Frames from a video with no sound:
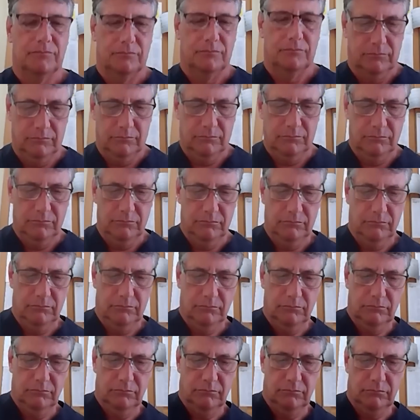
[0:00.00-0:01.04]

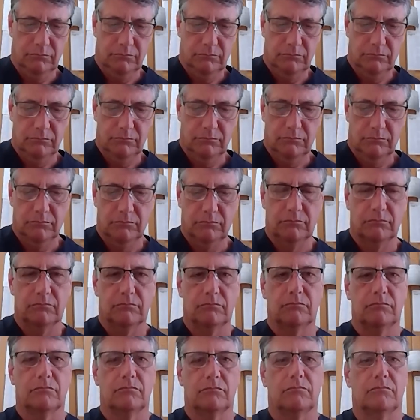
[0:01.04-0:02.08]

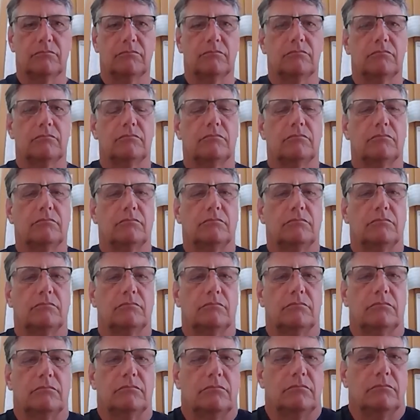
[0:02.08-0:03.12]

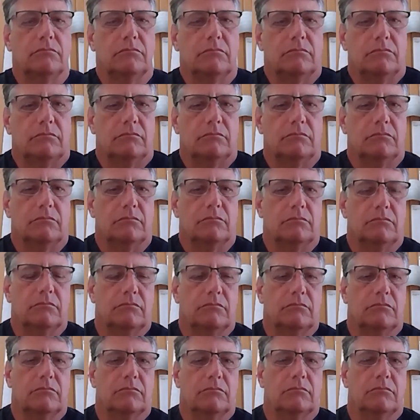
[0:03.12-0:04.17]

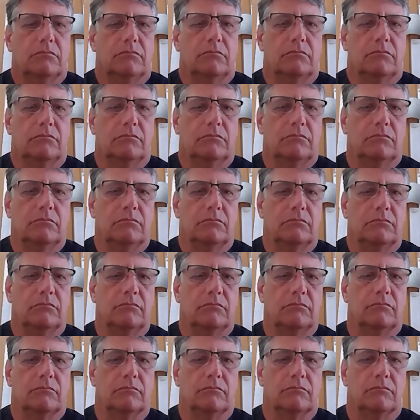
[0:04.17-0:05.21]

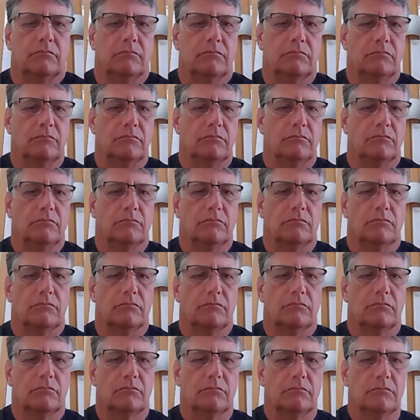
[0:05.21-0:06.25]

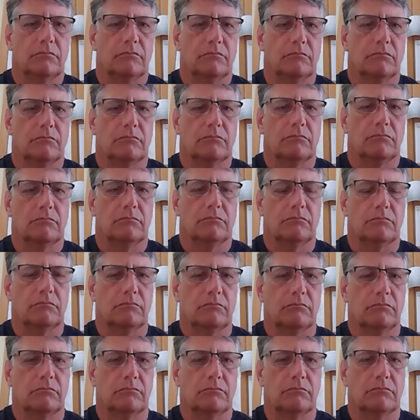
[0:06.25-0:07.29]

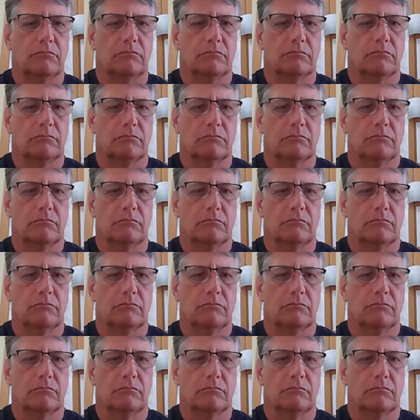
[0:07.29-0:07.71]
The person shown says nothing.